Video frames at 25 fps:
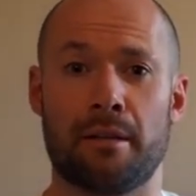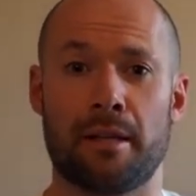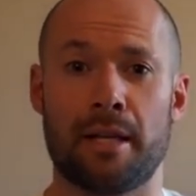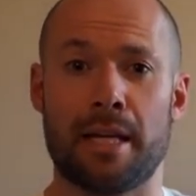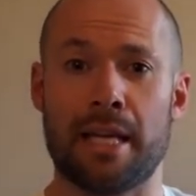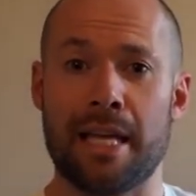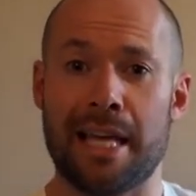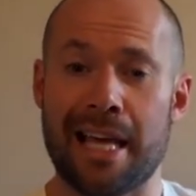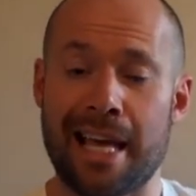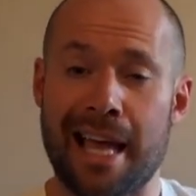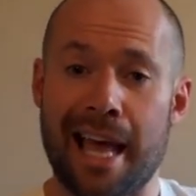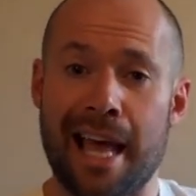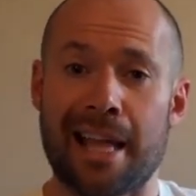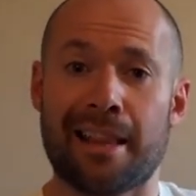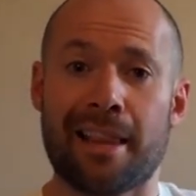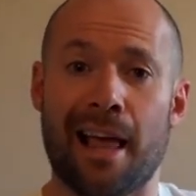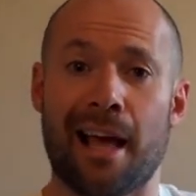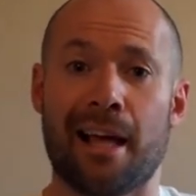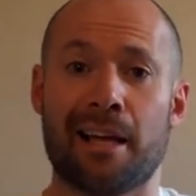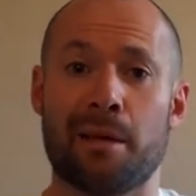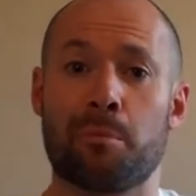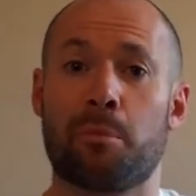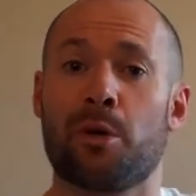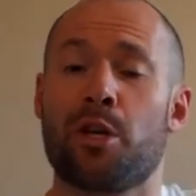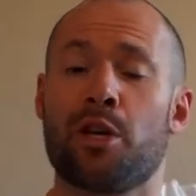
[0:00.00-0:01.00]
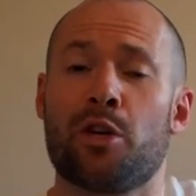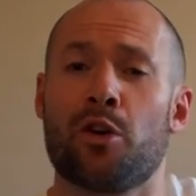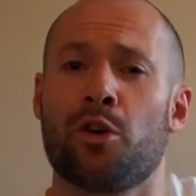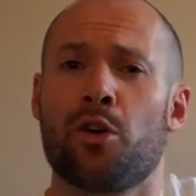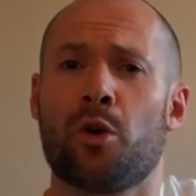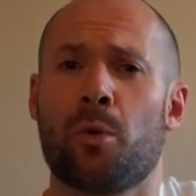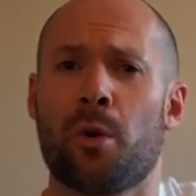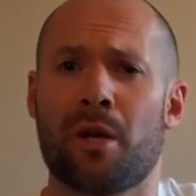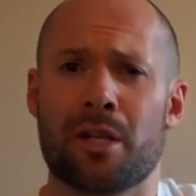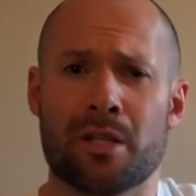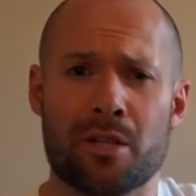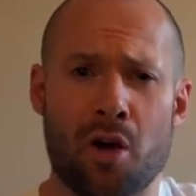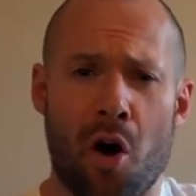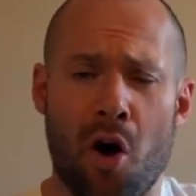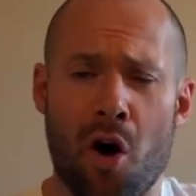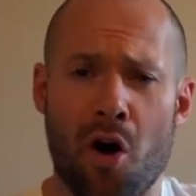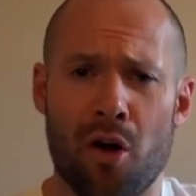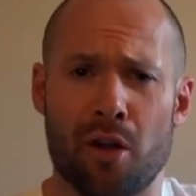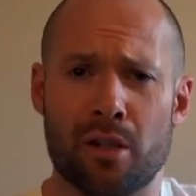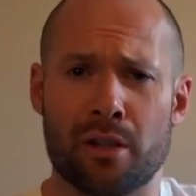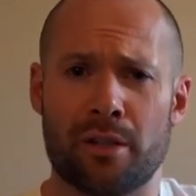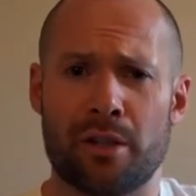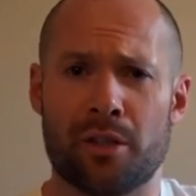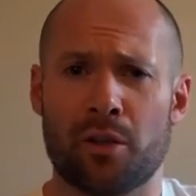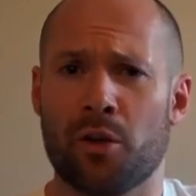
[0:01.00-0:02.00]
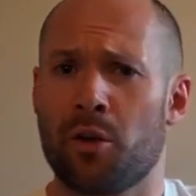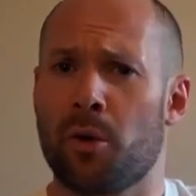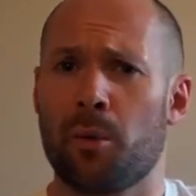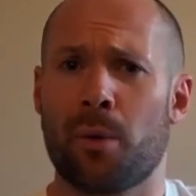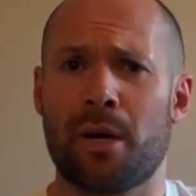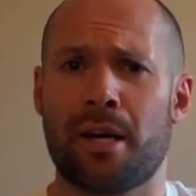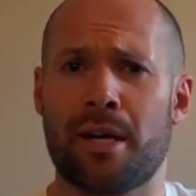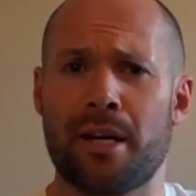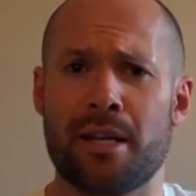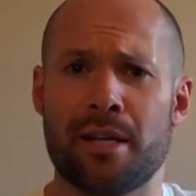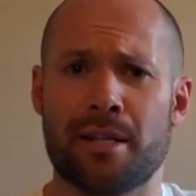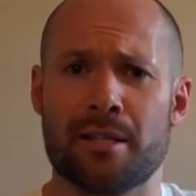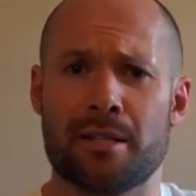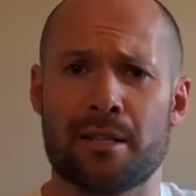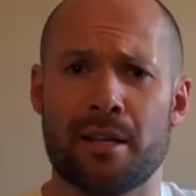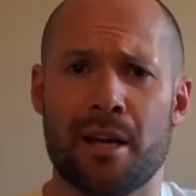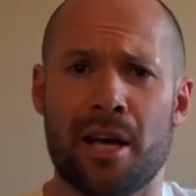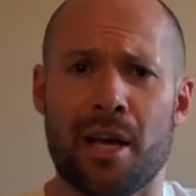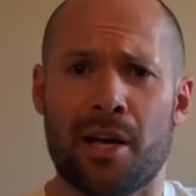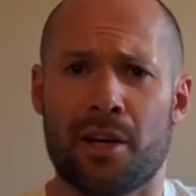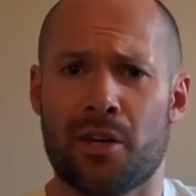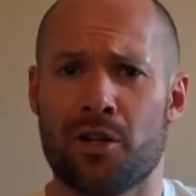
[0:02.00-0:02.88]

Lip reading: You get that, but you don't know what it's called. You don't know what it is.